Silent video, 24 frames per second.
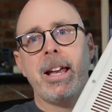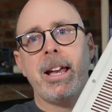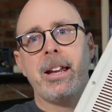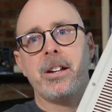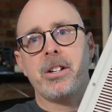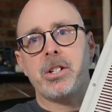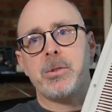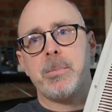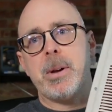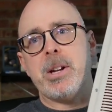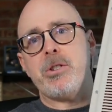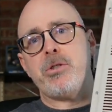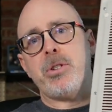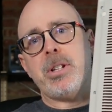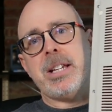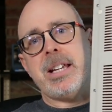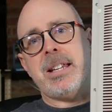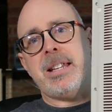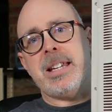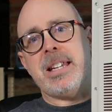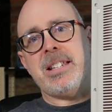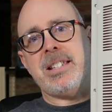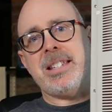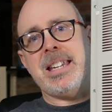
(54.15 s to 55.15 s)
and especially
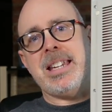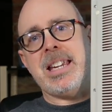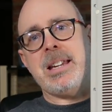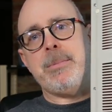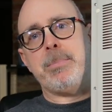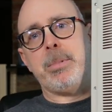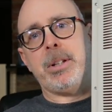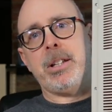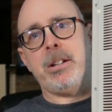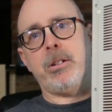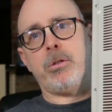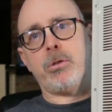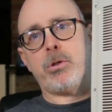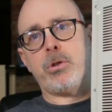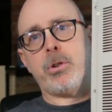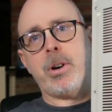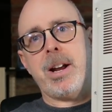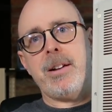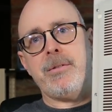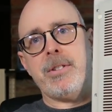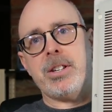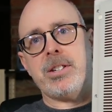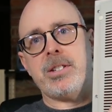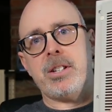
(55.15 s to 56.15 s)
in these deep little
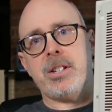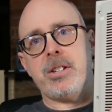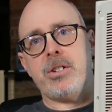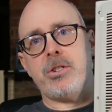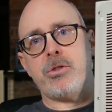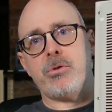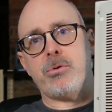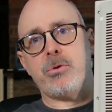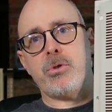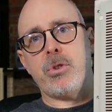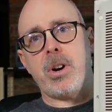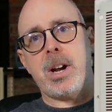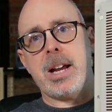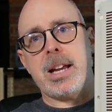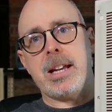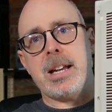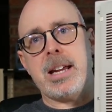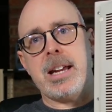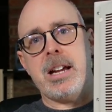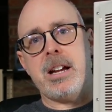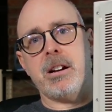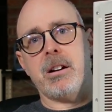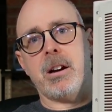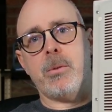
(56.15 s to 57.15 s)
crevices
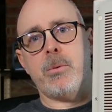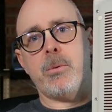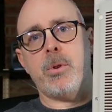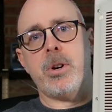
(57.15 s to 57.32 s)
right here.